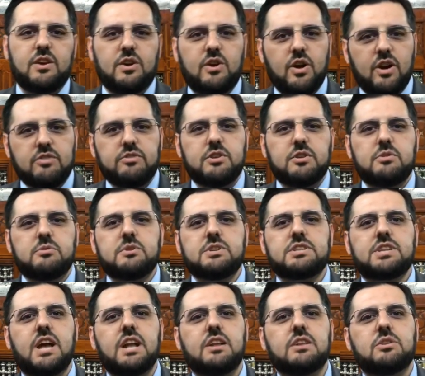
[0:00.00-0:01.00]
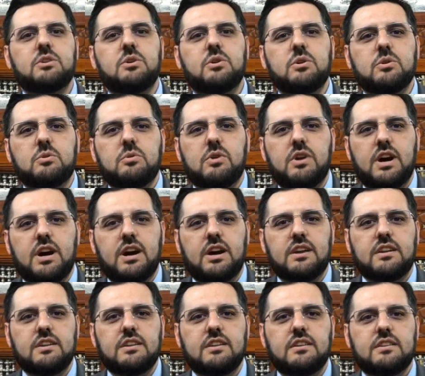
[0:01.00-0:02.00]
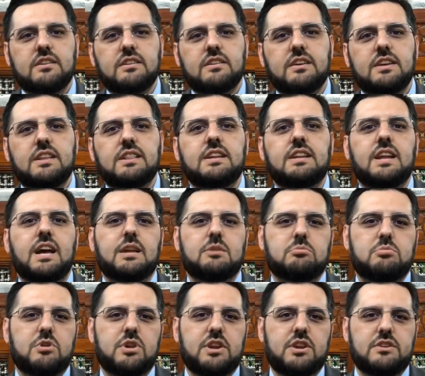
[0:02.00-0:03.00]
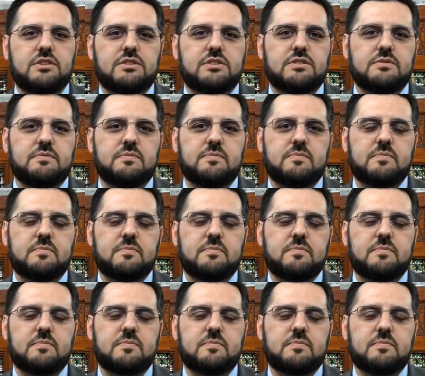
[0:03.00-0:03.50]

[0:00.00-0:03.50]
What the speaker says: often reciting the whole Quran in the night prayers.